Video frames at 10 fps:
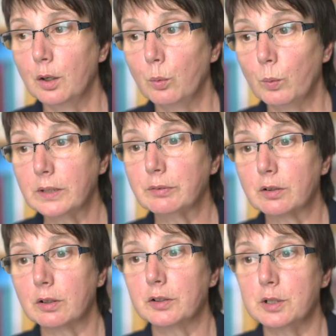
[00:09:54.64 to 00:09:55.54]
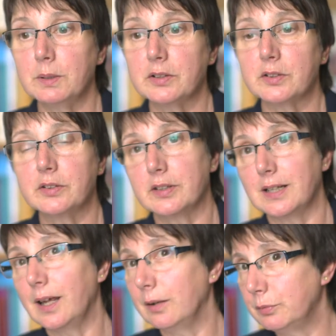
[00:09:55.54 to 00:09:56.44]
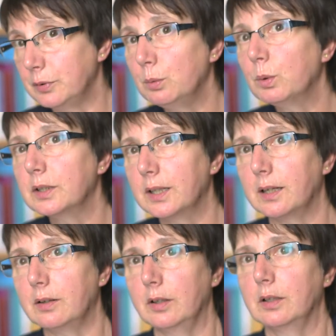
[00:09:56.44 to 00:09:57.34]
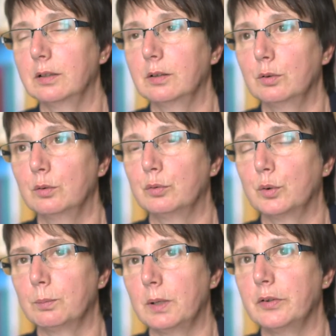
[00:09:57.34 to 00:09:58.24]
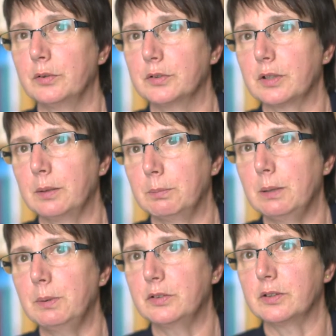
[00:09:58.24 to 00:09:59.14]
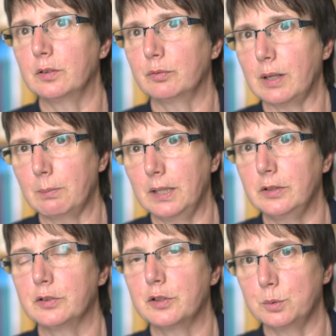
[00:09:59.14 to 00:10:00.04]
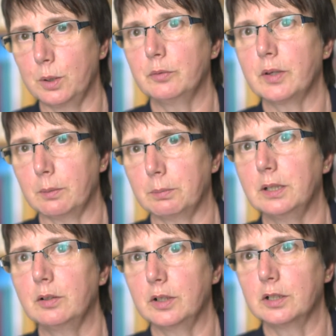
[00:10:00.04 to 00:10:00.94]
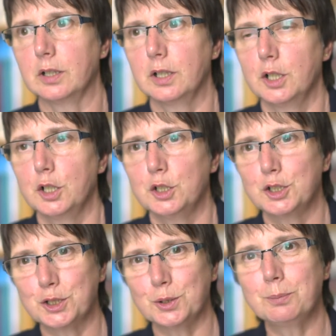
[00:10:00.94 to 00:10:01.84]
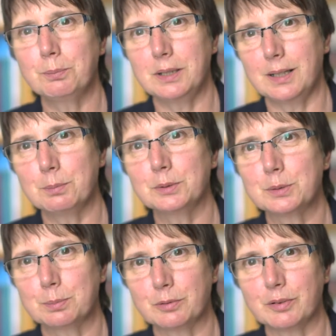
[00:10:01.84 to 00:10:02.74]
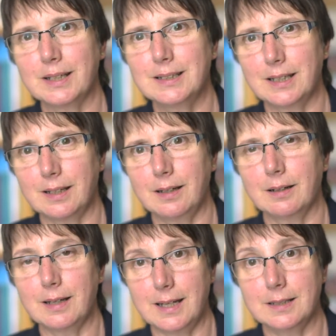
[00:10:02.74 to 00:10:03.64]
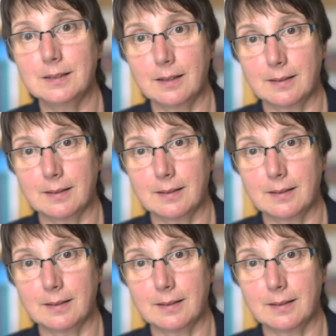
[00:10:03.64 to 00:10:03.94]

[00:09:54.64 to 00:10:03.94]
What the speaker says: One of our arguments is that everyone caring for mothers and babies and families throughout that period should be able to provide care in